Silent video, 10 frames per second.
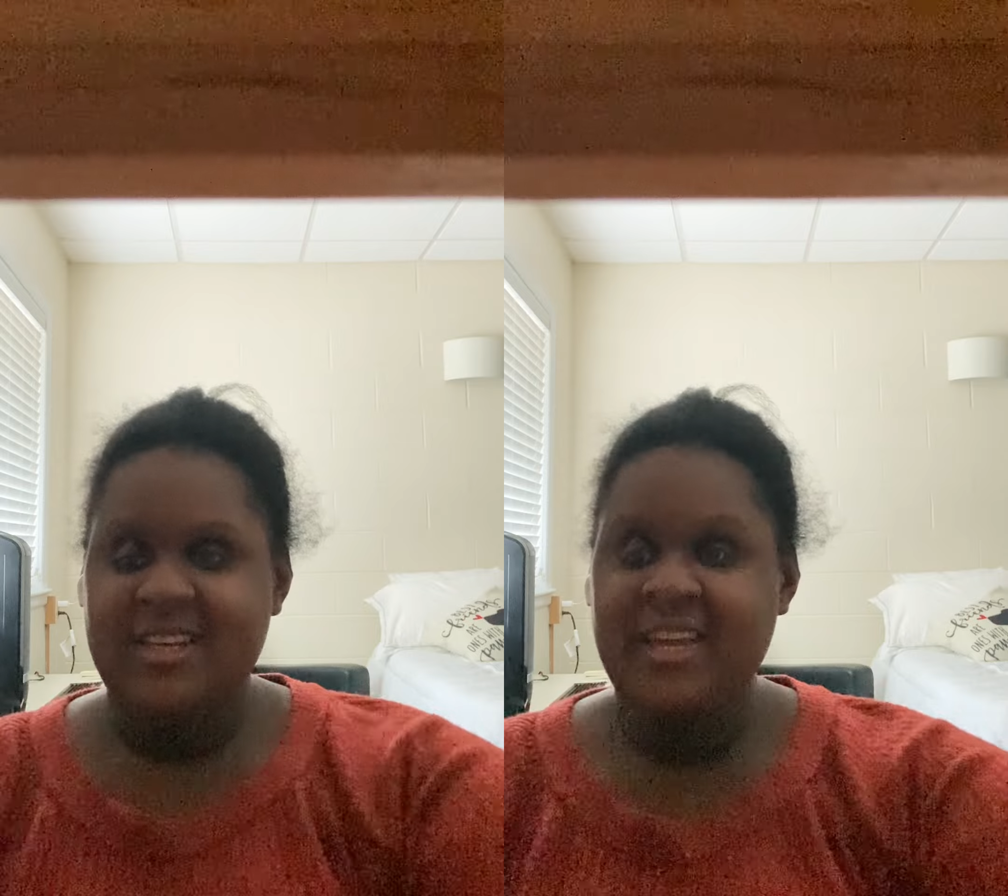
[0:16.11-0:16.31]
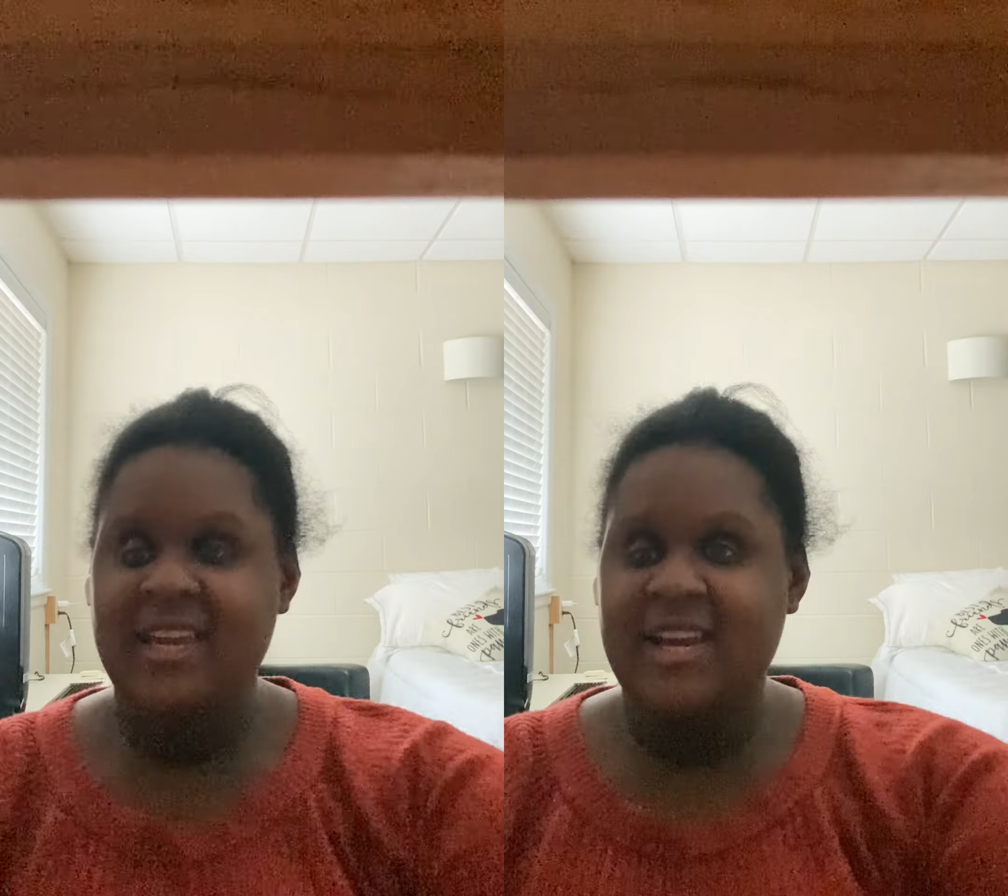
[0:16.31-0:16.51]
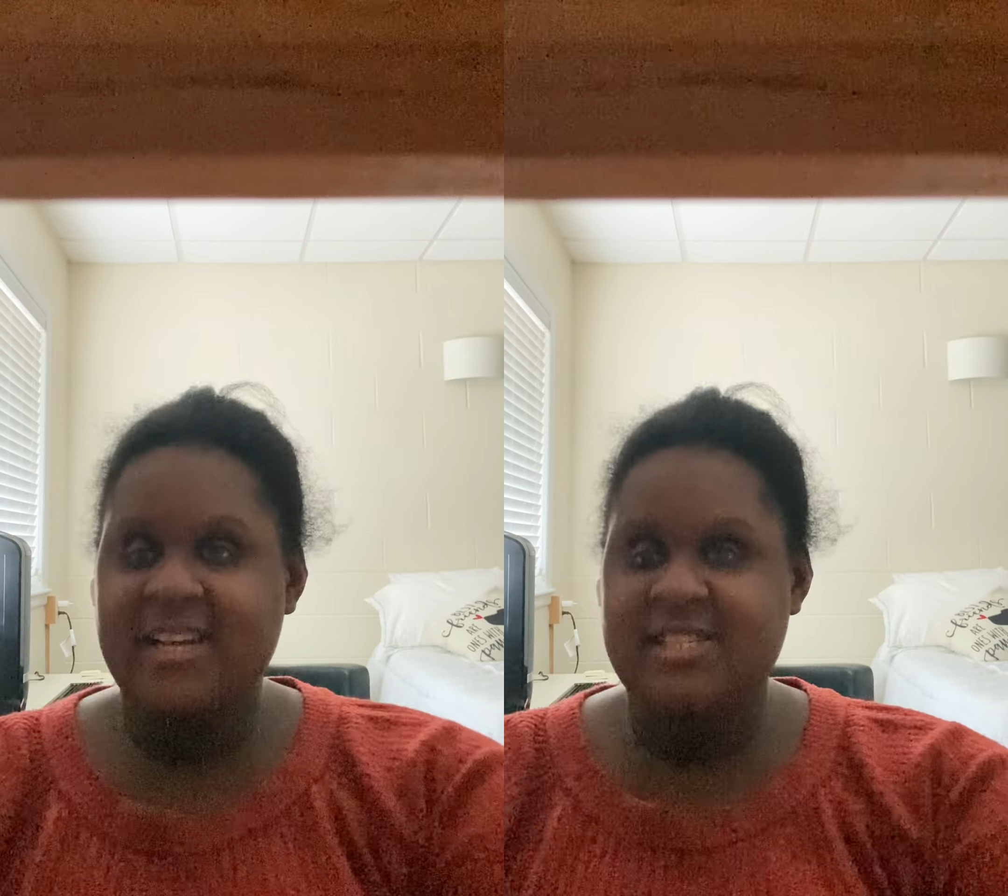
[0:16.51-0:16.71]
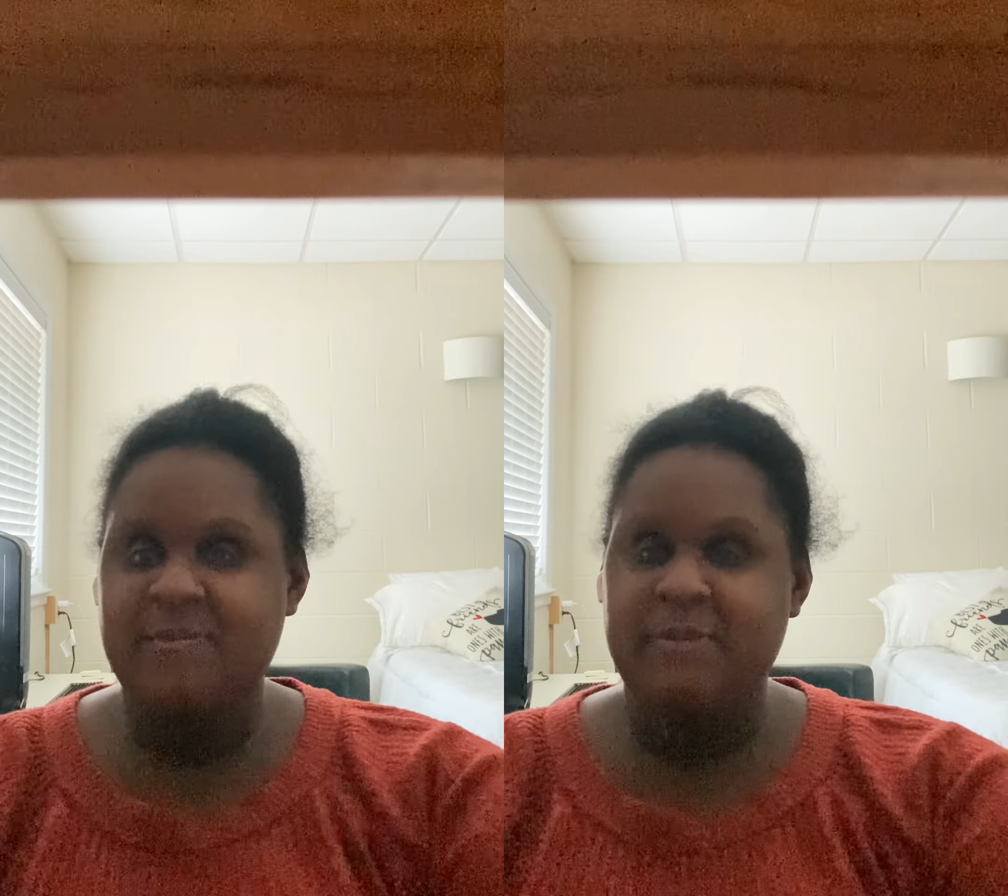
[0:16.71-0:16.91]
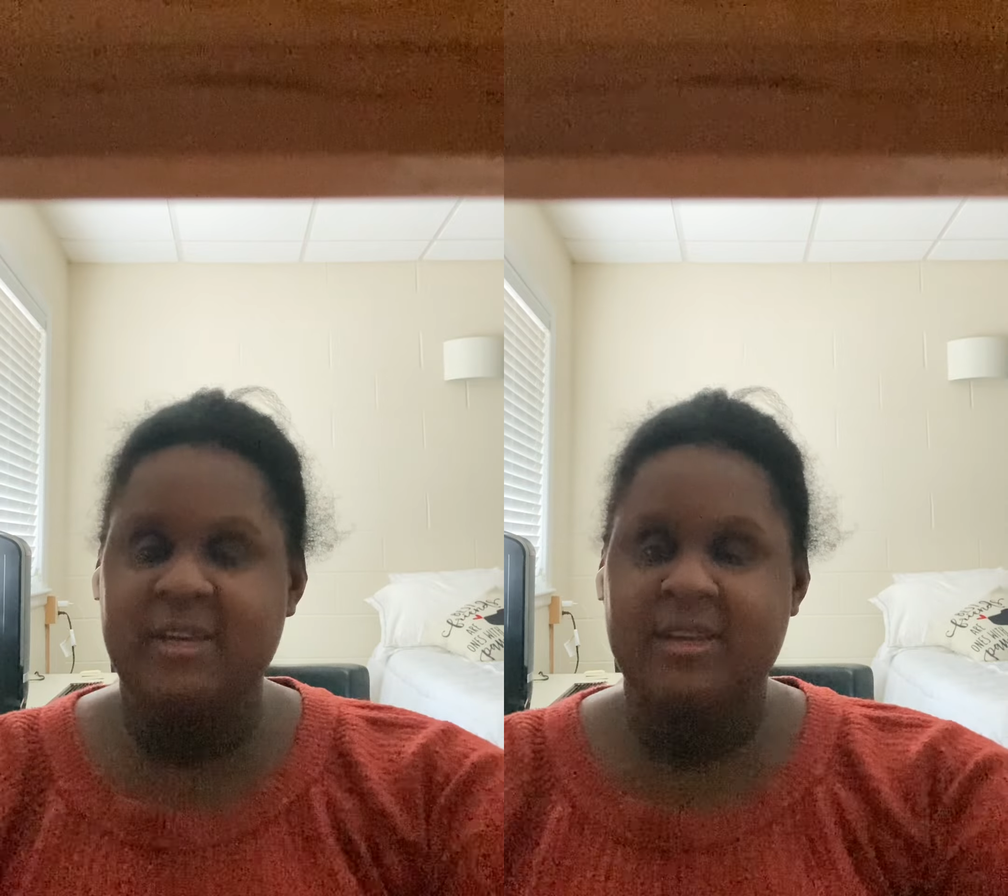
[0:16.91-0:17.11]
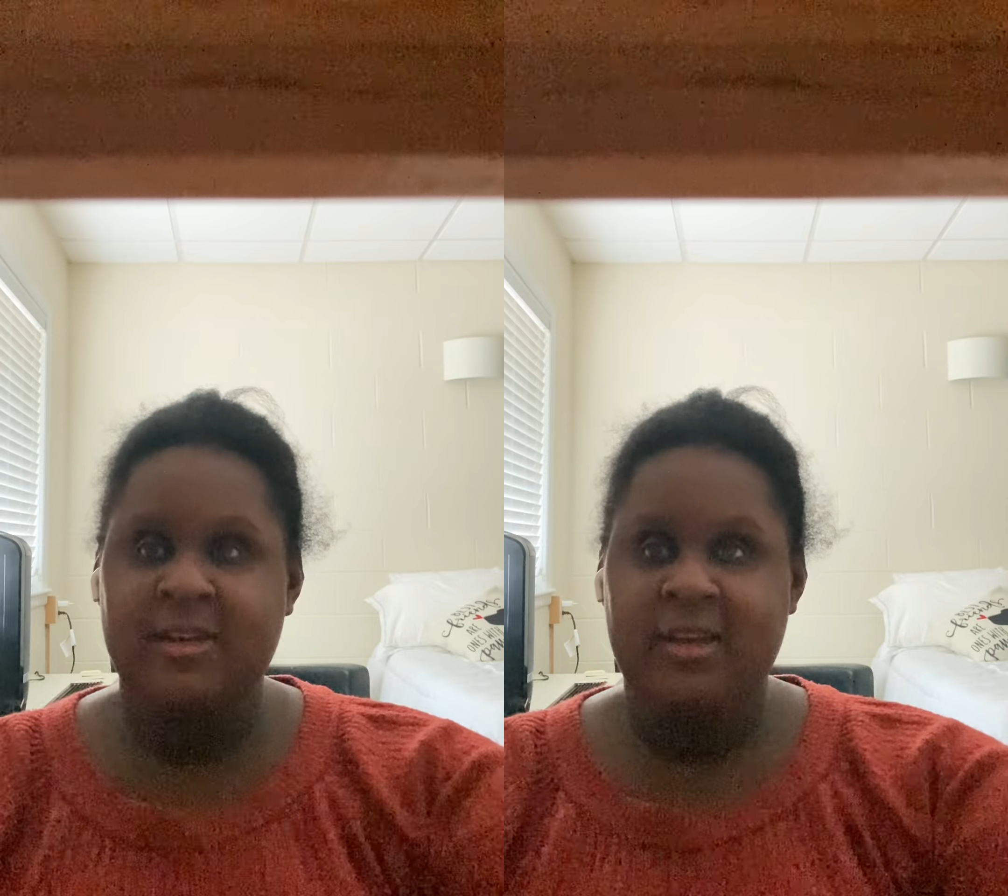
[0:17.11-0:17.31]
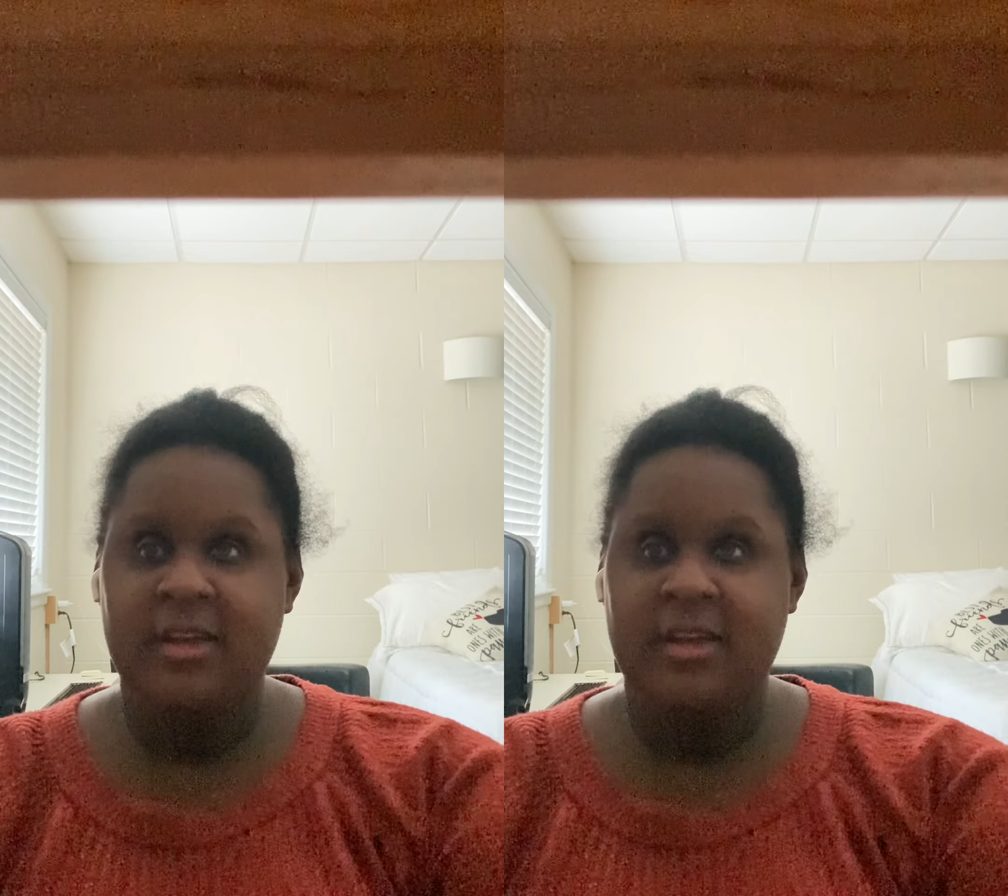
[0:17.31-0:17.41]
It has been